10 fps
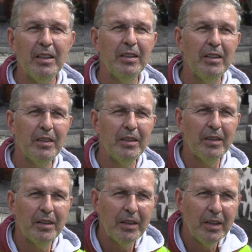Yeah.
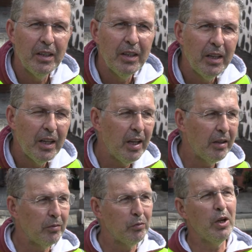
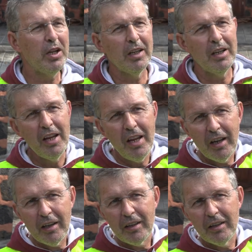Um, we can uh,
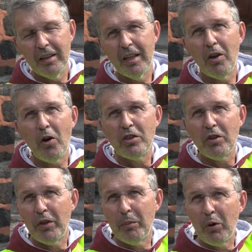hear the noise
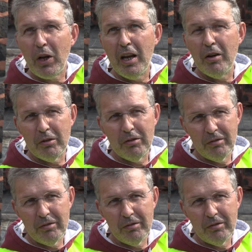of the volcano.